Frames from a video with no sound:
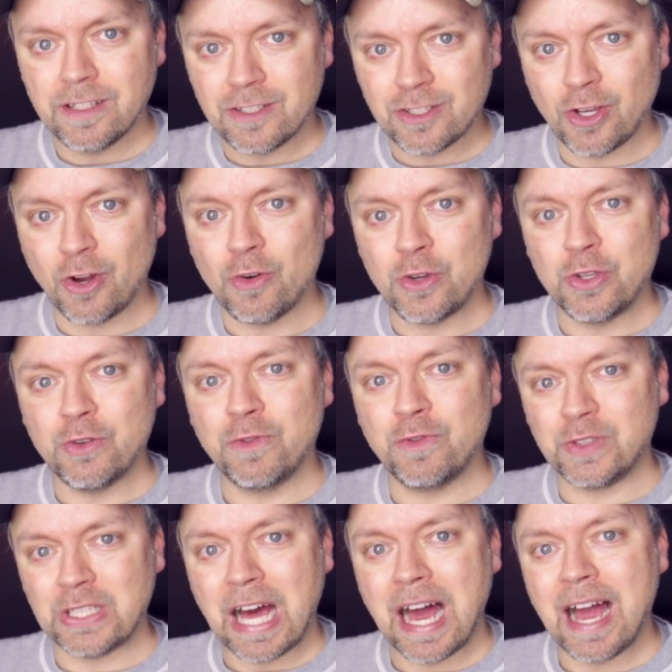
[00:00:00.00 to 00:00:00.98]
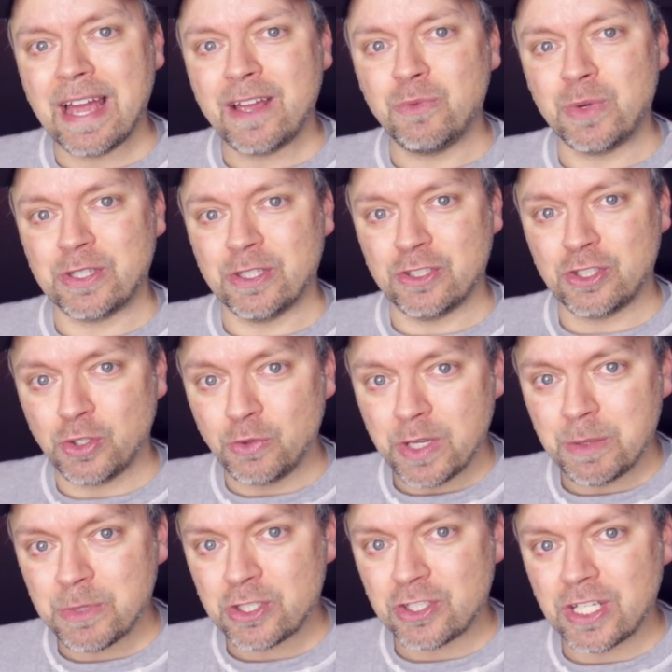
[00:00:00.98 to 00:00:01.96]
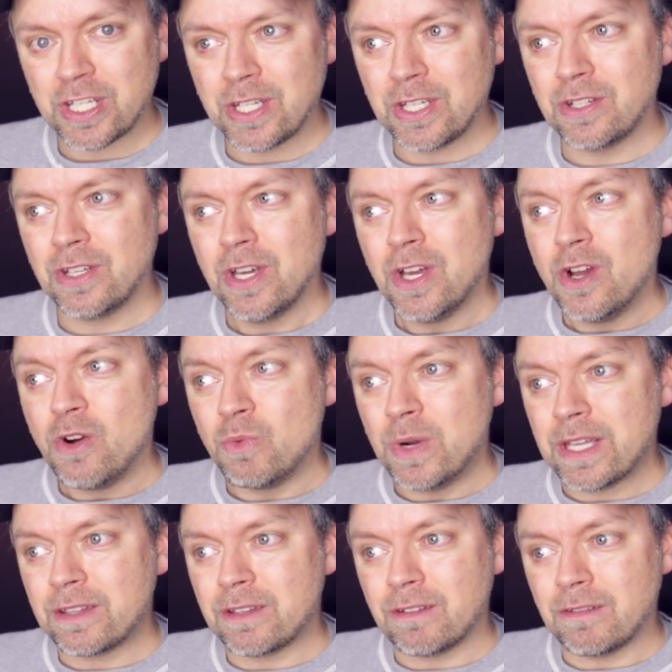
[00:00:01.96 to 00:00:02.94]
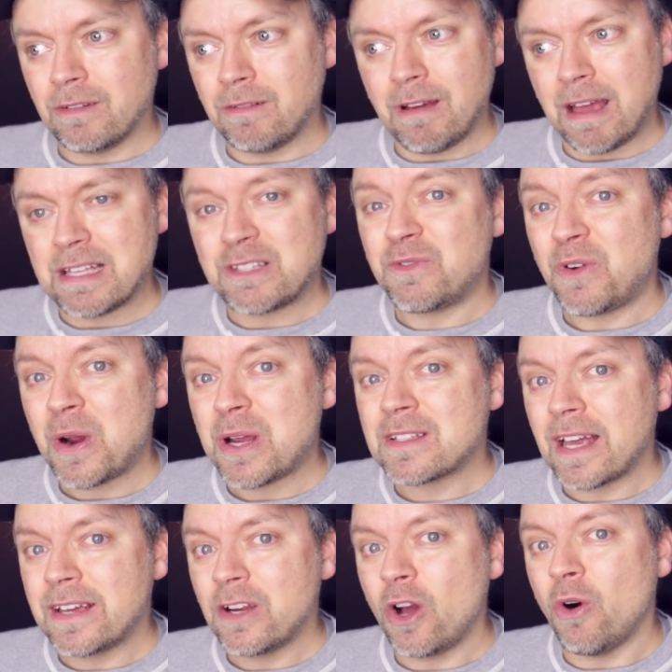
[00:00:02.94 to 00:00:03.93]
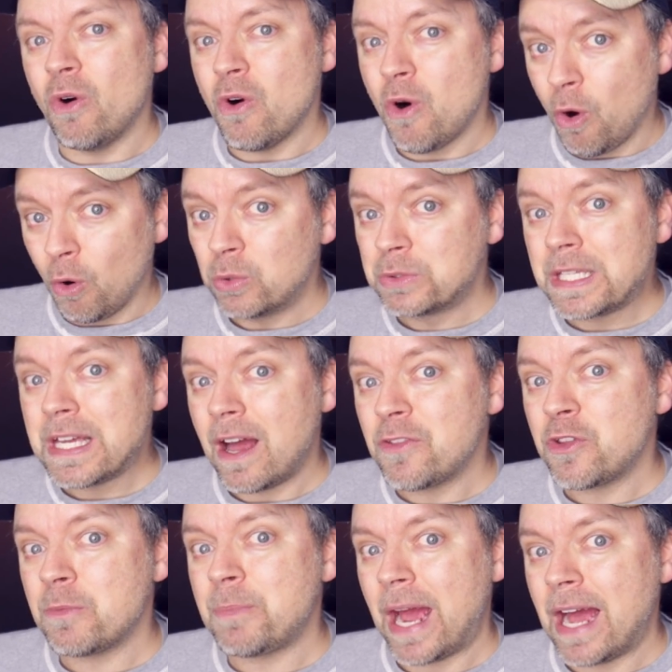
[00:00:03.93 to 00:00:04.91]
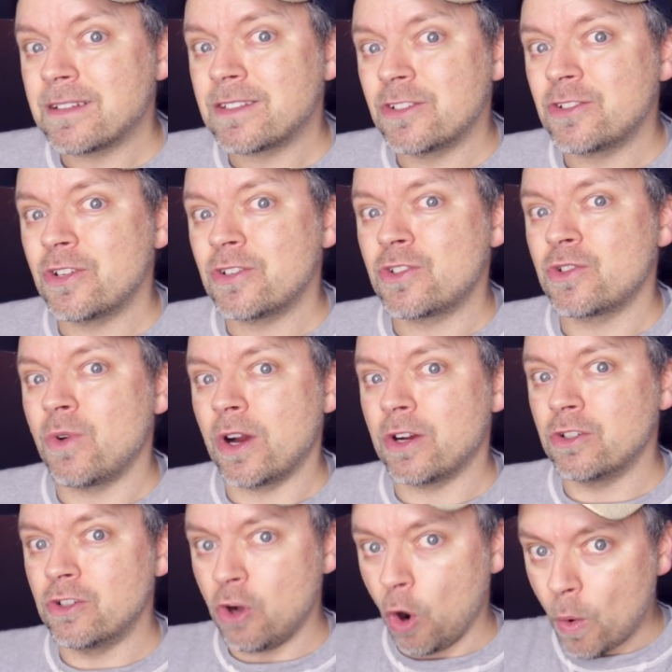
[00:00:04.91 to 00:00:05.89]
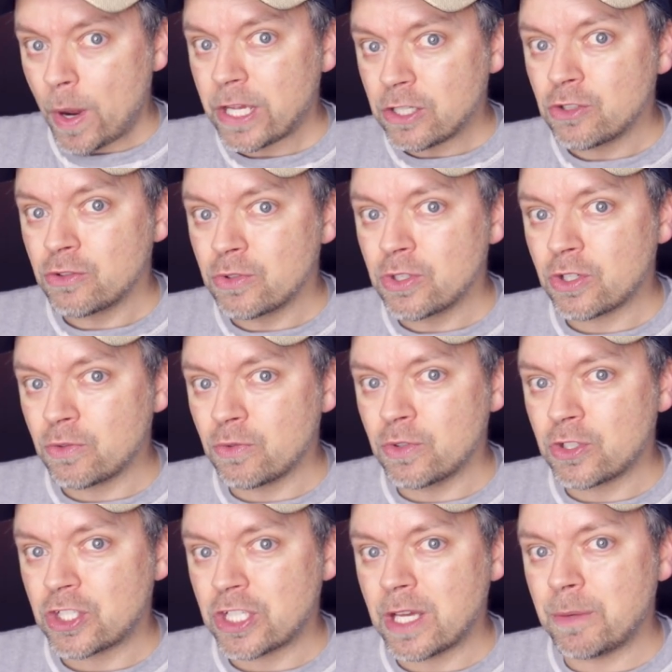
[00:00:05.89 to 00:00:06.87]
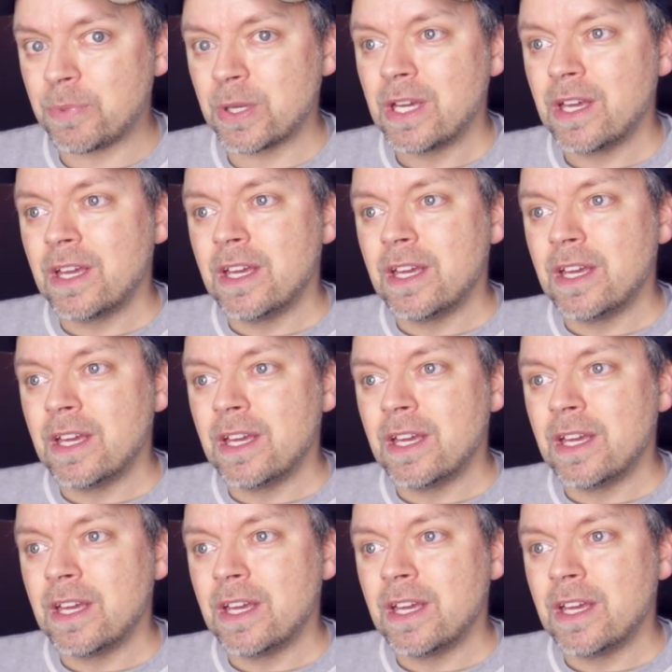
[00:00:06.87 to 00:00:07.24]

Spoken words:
So you fly with a TUI machine with, as far as I know, only other passengers who are going to the cruise ship.